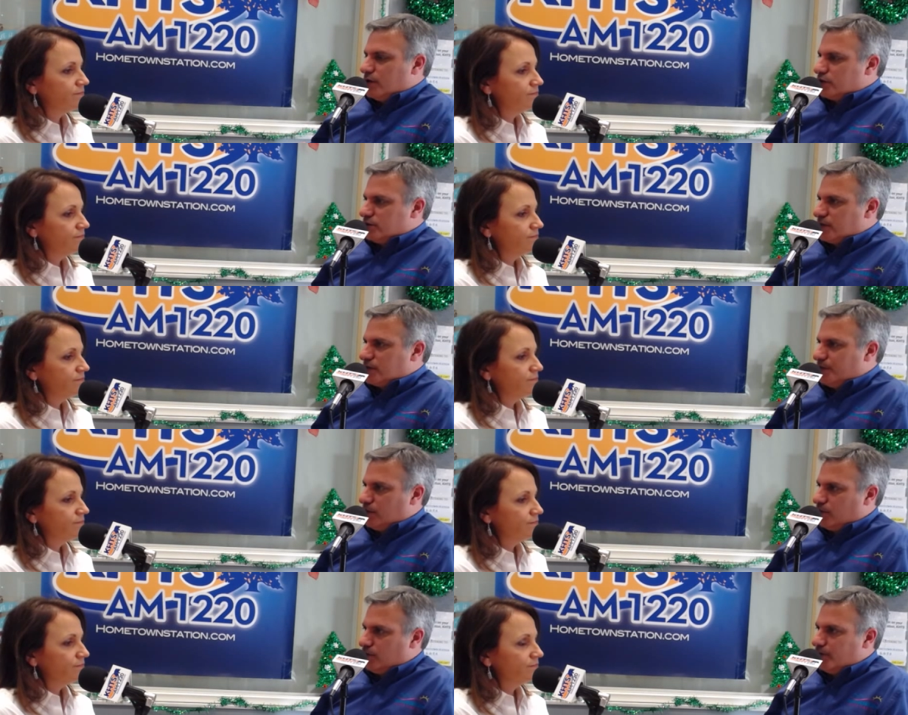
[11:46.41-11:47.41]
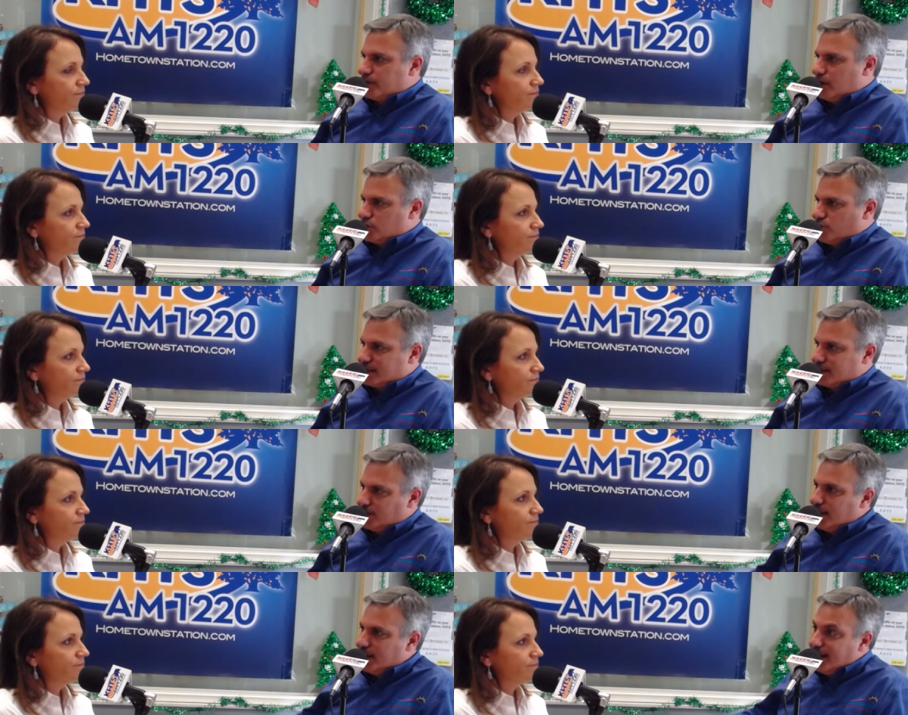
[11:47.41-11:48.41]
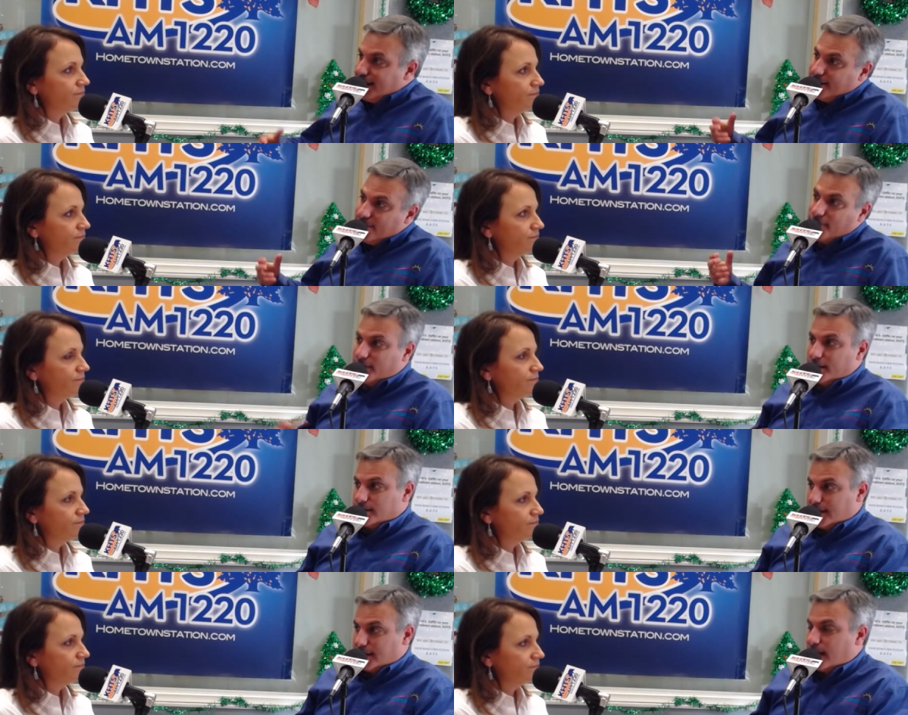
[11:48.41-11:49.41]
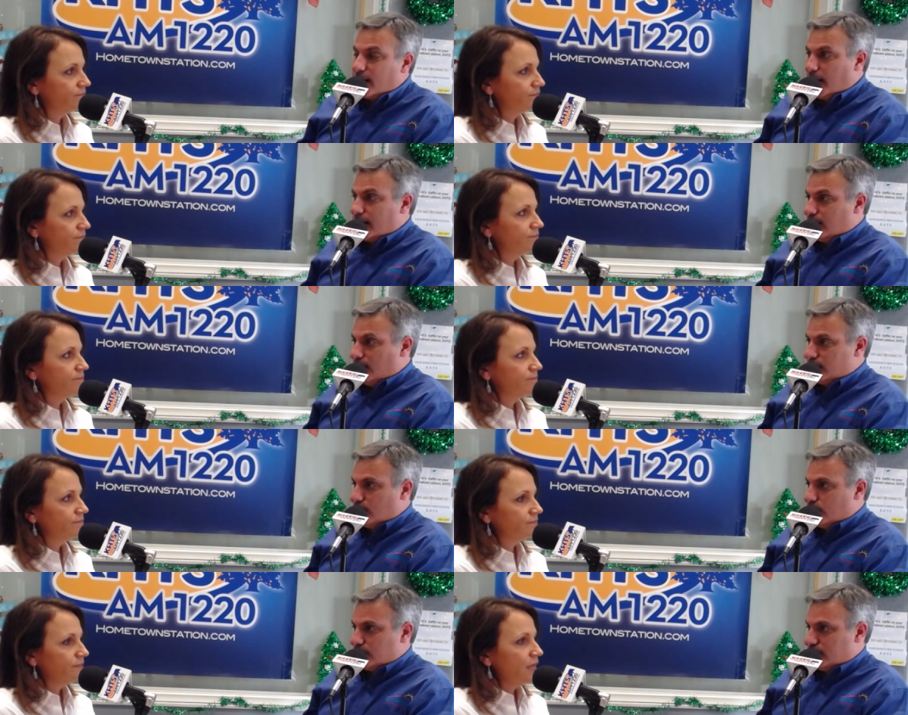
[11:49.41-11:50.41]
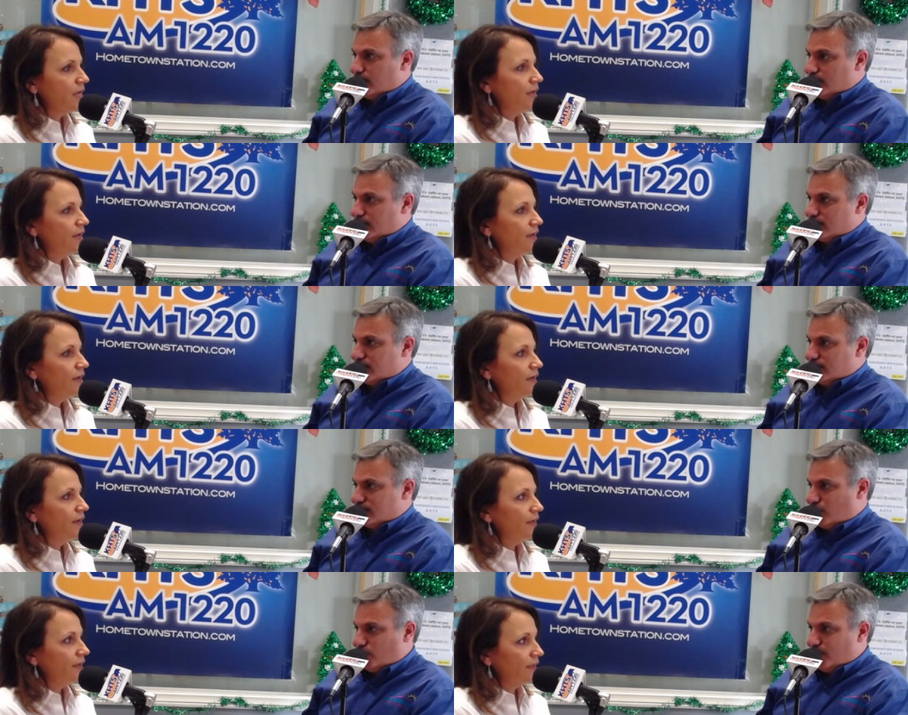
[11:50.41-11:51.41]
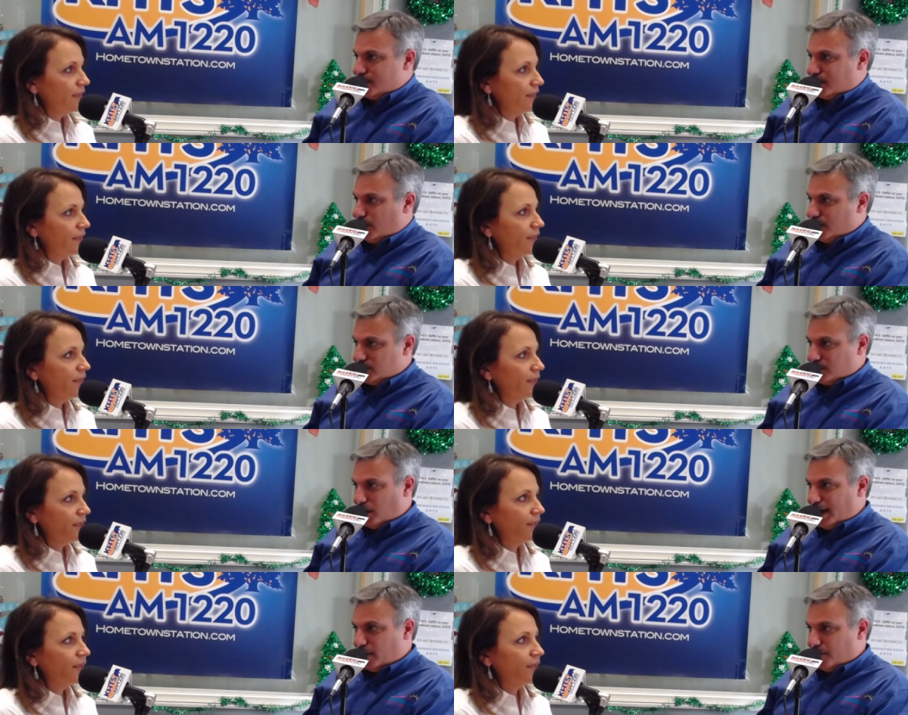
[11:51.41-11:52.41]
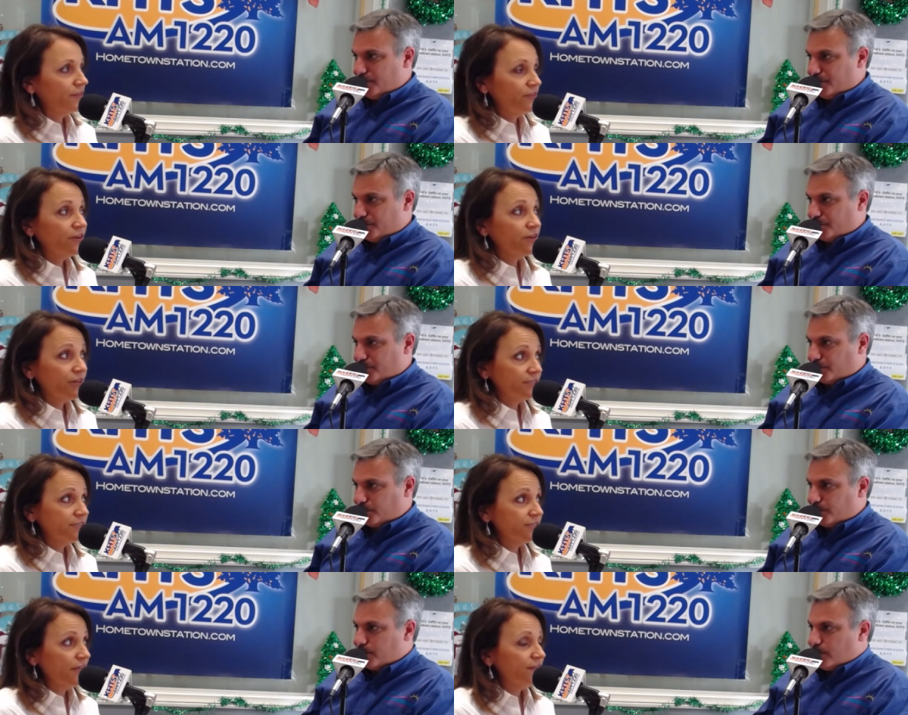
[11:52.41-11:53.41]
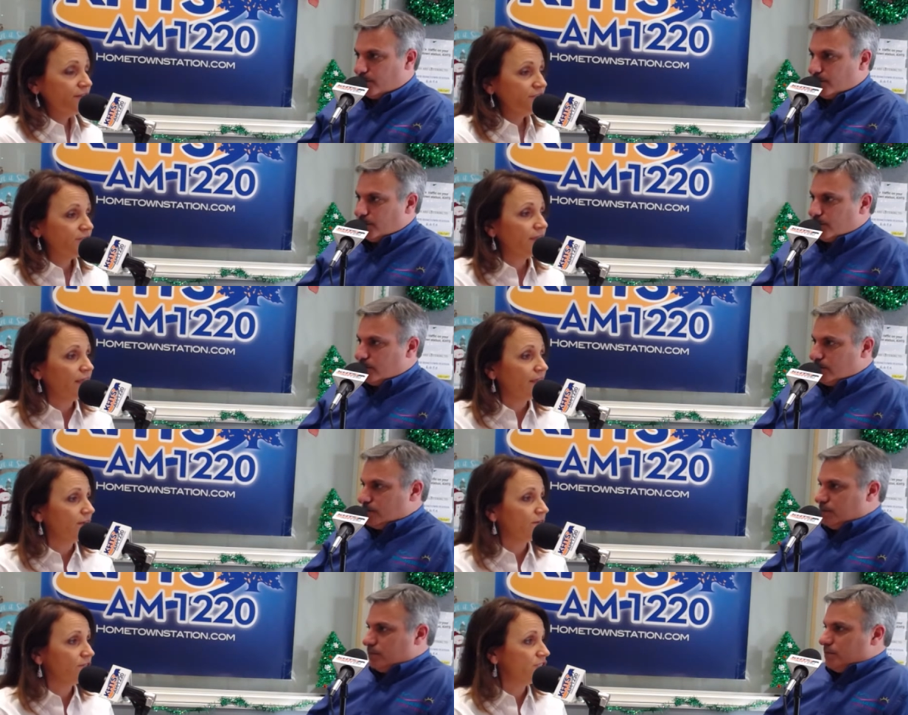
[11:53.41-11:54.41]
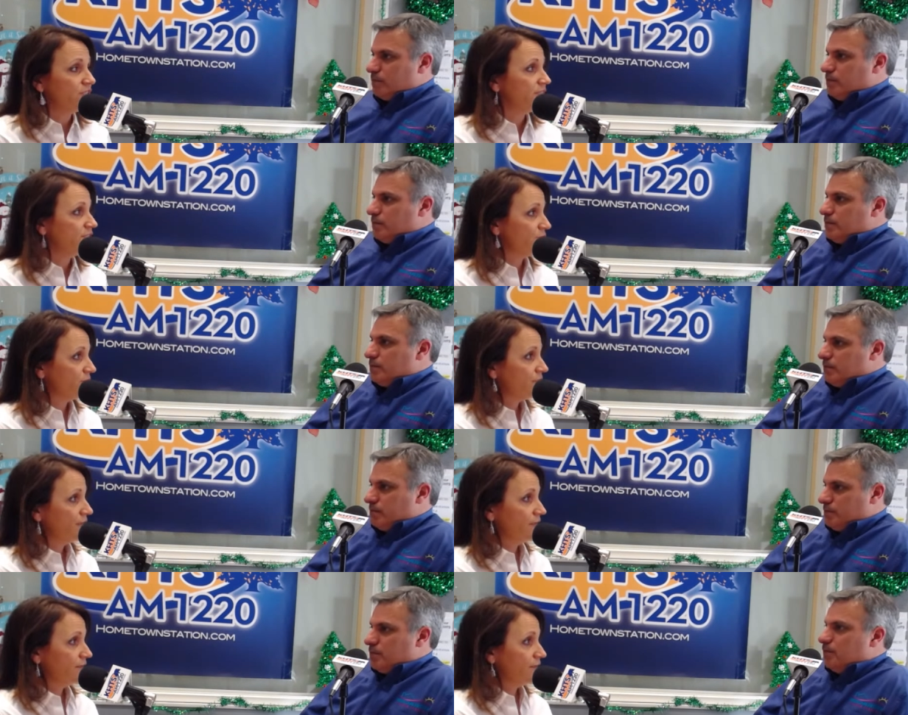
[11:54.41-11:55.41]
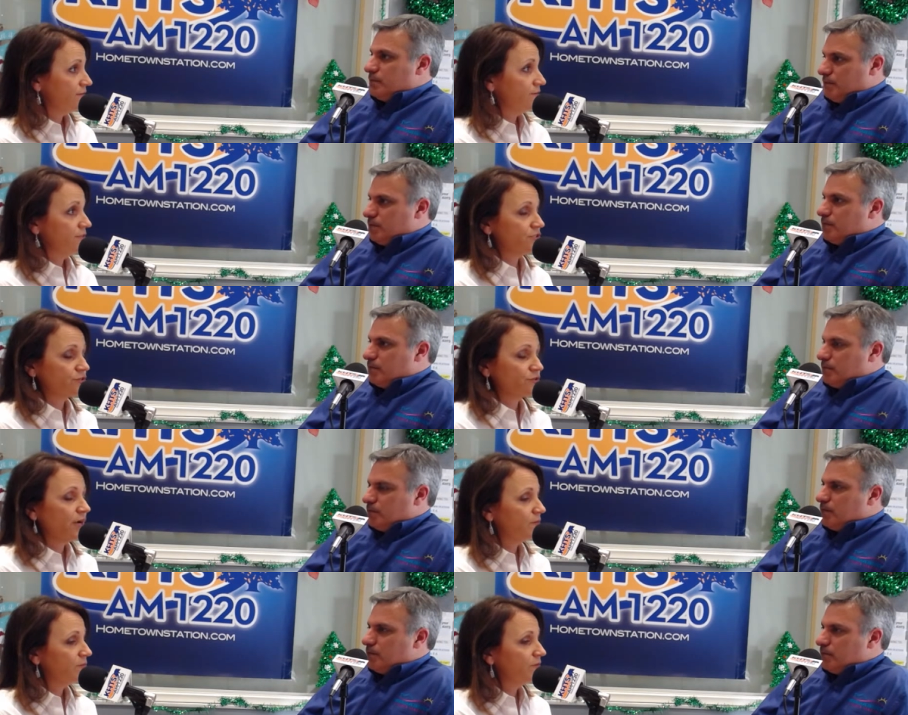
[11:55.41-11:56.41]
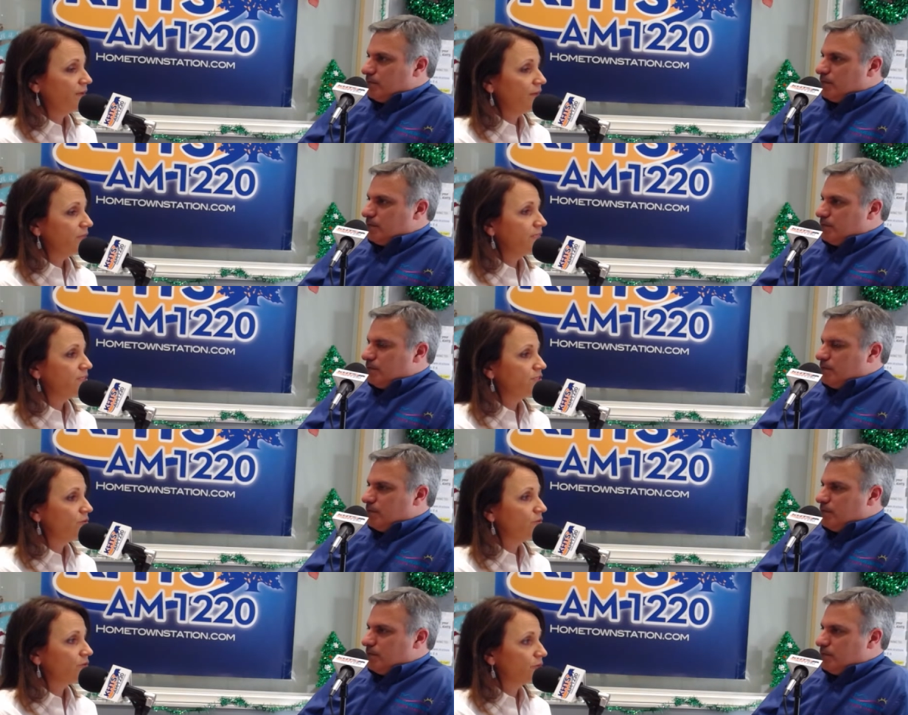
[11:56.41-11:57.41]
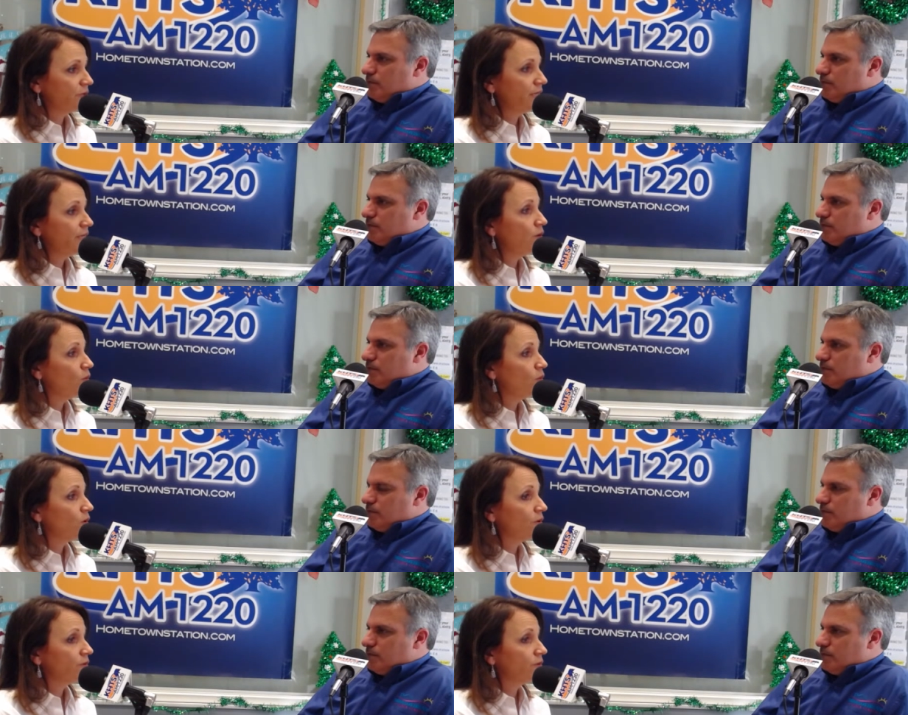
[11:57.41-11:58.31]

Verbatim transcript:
Speaker 1: or something, or a healthcare directive. Is that a lot also where some of these disagreements come into play?
Speaker 2: There is, and just as you had described, families don't agree, or